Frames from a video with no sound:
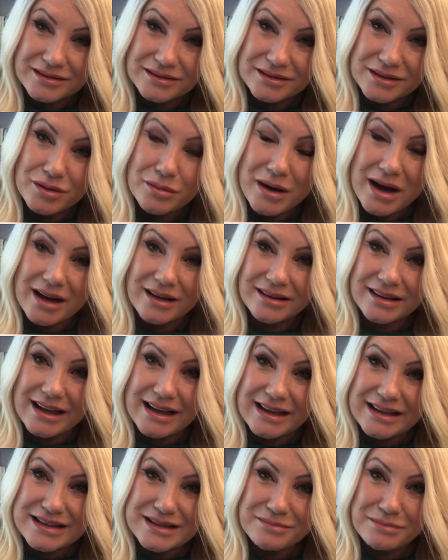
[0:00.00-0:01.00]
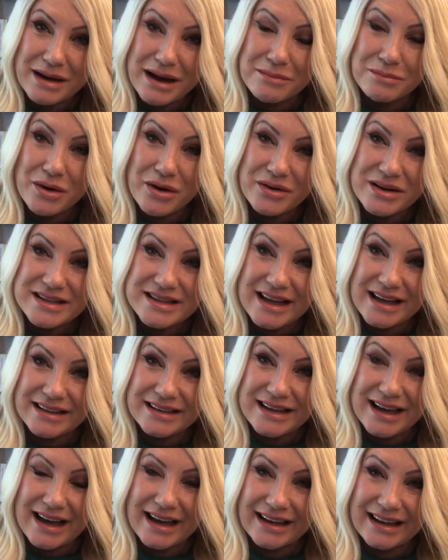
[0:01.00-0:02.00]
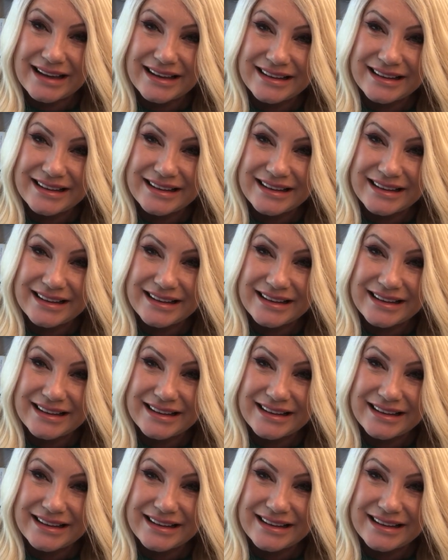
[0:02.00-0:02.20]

The Wild Things by Maurice Sendak.